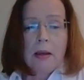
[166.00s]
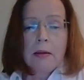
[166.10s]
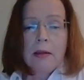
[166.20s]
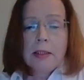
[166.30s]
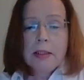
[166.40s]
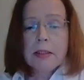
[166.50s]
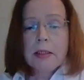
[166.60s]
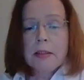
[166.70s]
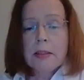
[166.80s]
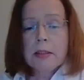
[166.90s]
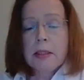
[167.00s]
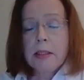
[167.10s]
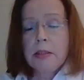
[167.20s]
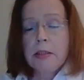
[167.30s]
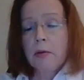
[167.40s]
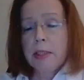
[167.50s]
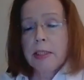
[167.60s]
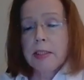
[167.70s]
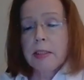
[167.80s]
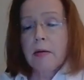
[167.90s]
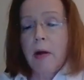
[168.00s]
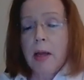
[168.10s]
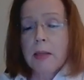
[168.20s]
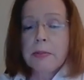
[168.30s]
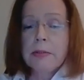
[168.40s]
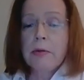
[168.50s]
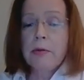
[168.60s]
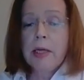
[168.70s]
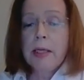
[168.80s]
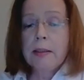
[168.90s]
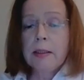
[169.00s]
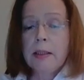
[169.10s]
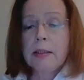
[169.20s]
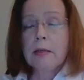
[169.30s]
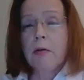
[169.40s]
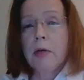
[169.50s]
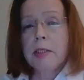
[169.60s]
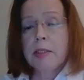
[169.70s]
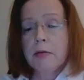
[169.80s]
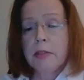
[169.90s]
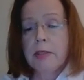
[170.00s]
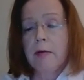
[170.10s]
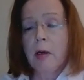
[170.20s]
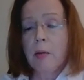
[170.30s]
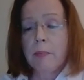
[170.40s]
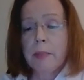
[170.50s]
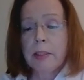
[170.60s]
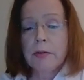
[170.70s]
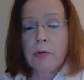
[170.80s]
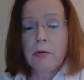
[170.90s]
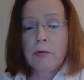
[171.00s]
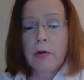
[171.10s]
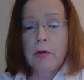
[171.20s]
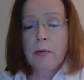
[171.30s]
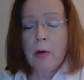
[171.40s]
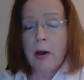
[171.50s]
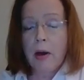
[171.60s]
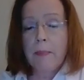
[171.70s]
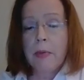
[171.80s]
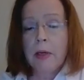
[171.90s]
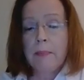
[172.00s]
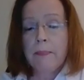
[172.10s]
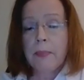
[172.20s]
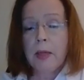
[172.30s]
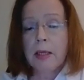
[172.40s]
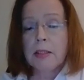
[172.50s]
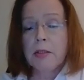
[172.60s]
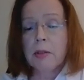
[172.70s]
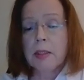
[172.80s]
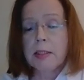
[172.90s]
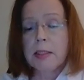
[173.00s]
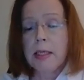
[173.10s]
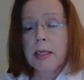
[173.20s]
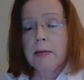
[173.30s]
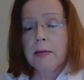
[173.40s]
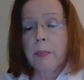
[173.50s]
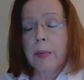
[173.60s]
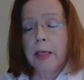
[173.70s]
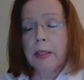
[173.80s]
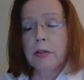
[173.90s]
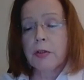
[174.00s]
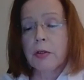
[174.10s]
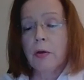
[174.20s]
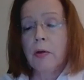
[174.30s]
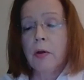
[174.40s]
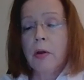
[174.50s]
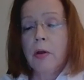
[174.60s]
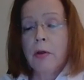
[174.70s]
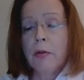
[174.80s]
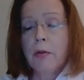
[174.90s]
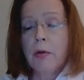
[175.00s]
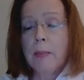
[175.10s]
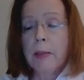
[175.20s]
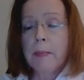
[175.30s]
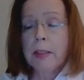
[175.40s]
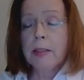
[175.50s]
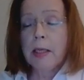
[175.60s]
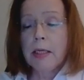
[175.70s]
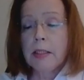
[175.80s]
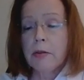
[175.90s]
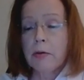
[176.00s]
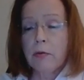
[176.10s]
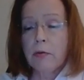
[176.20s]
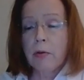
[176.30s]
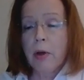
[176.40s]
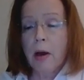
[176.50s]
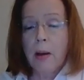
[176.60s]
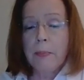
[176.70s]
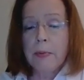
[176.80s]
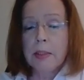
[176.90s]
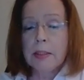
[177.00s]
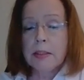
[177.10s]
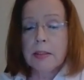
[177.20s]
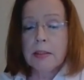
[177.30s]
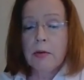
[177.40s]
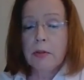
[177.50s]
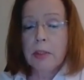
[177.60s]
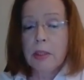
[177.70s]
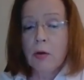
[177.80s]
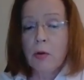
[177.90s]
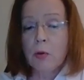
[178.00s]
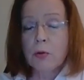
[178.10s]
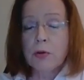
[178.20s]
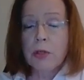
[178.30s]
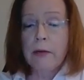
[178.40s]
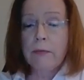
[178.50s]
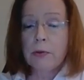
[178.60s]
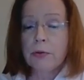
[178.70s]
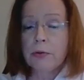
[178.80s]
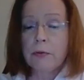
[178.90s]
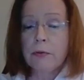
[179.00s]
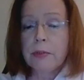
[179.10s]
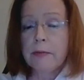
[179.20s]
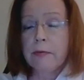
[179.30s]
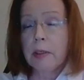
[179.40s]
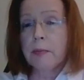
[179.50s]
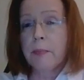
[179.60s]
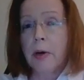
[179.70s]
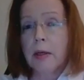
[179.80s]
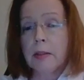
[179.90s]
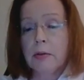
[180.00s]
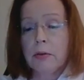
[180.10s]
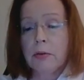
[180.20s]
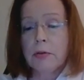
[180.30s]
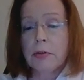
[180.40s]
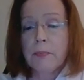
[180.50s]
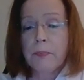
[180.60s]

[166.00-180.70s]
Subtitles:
This schedule describes the data integration development of the hub. As you can see in the picture, the implementation of the hub is an enormous effort of different partners.